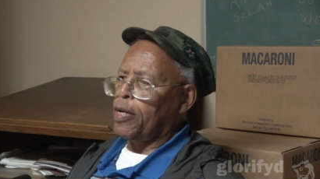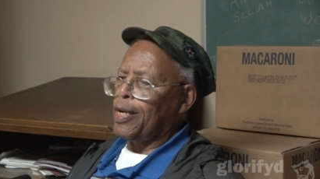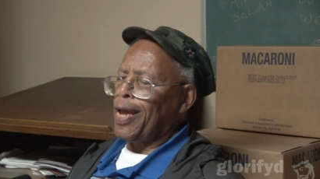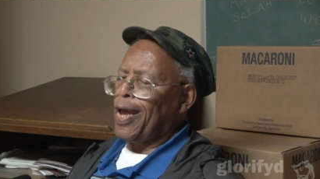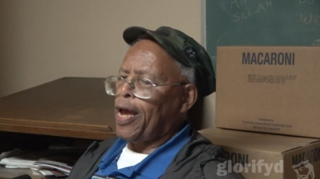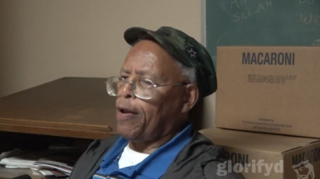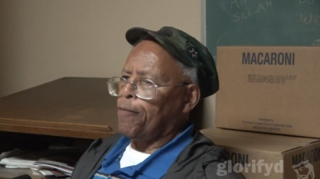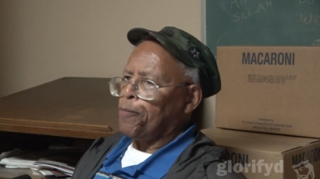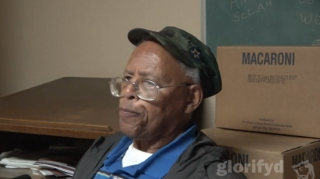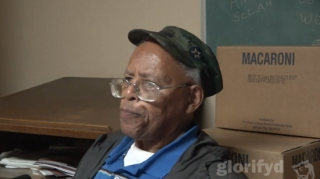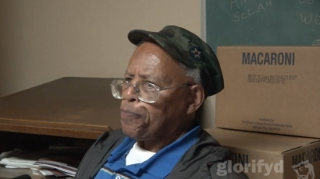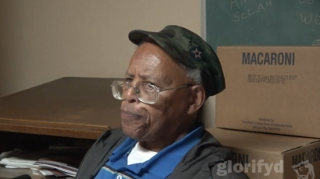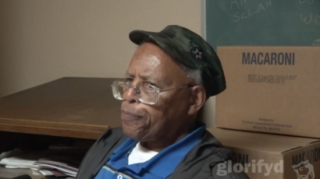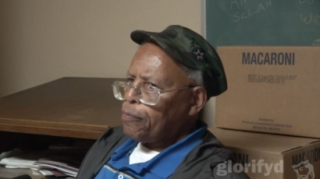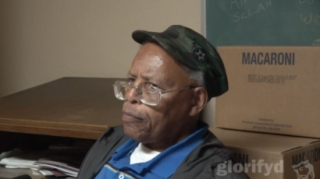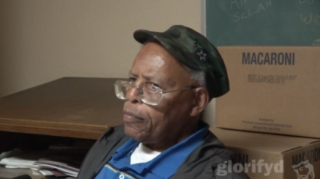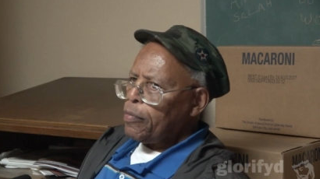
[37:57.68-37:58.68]
a net.
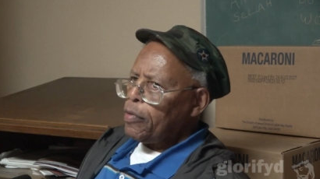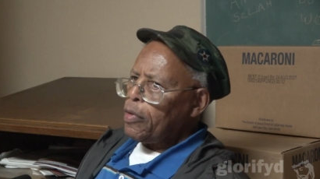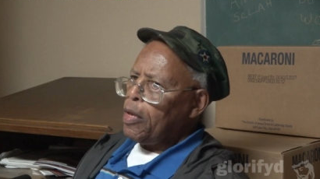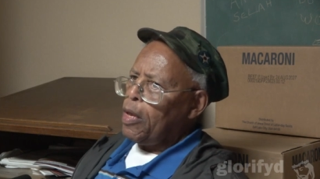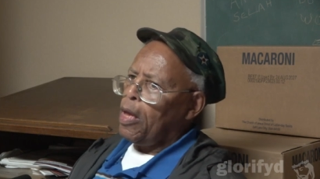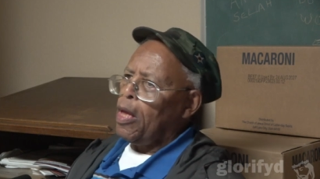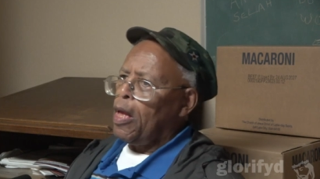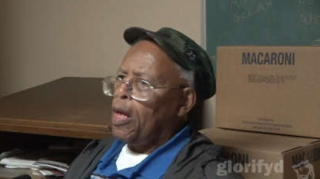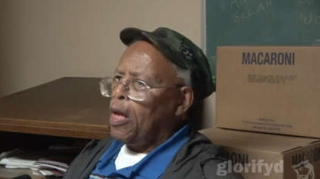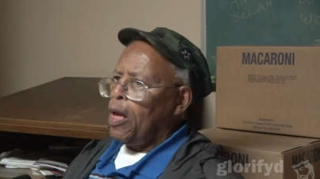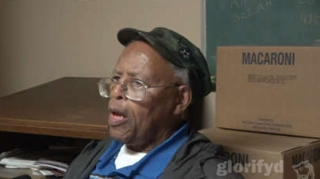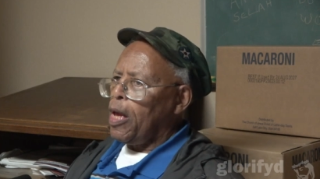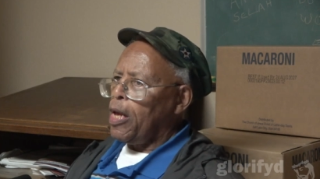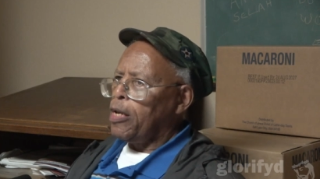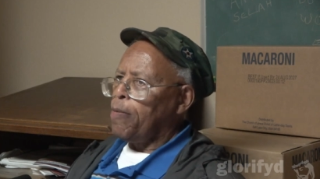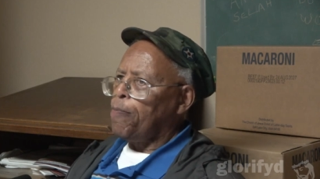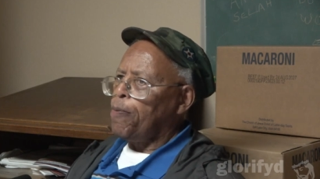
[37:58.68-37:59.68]

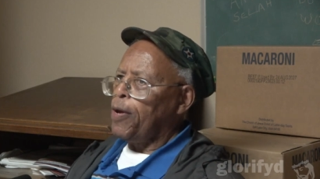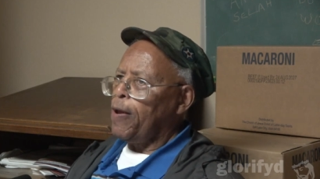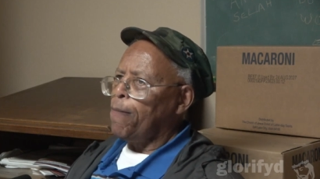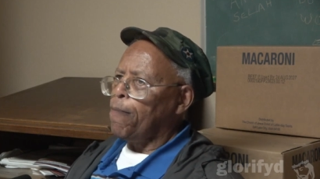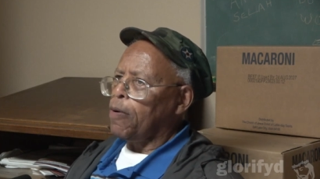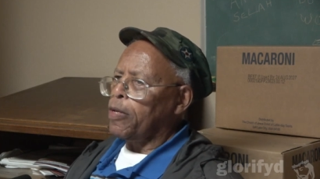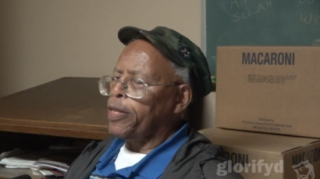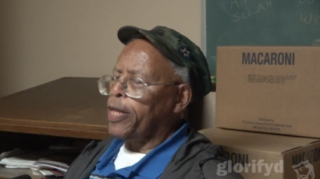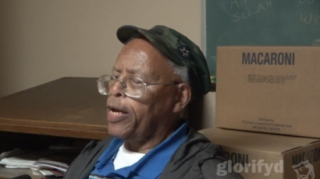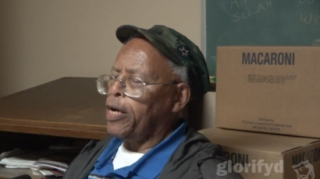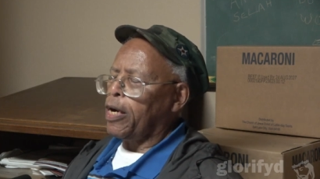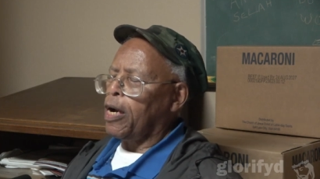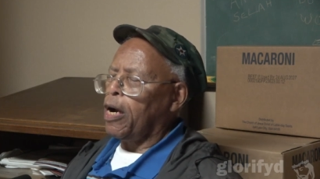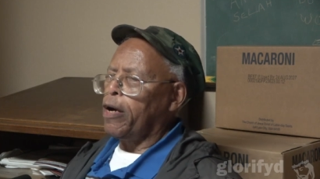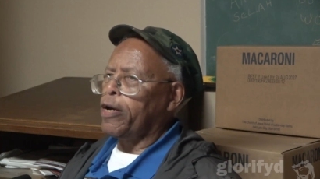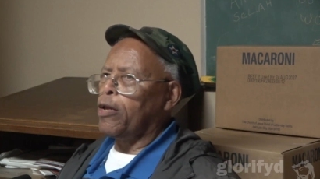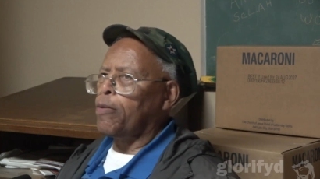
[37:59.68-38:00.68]
And the people that are
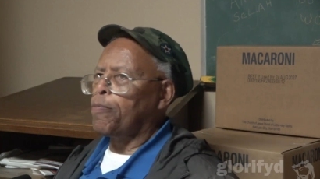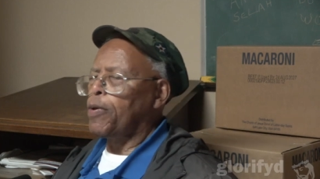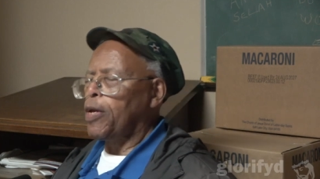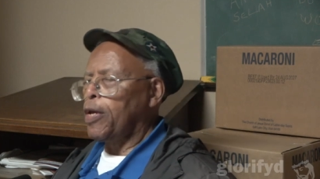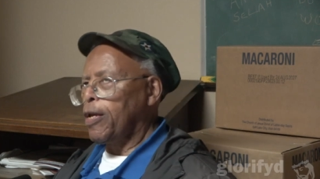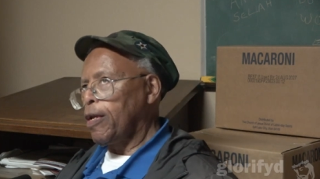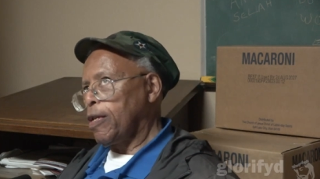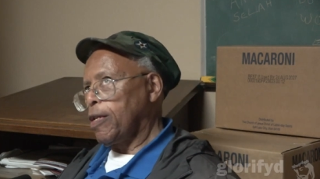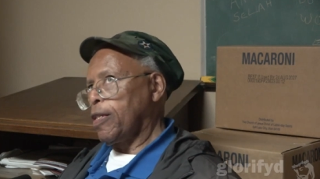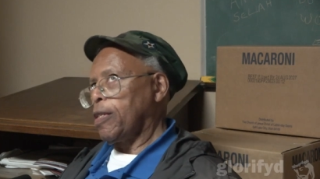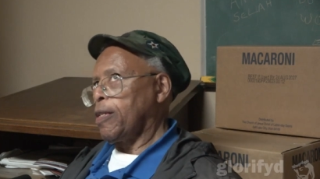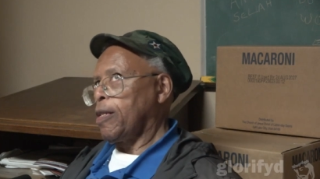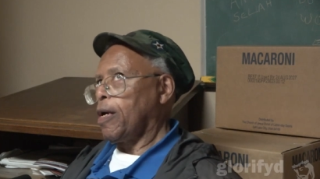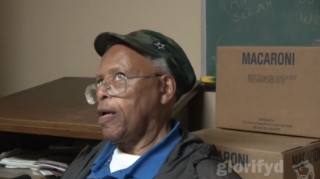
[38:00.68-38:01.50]
going to be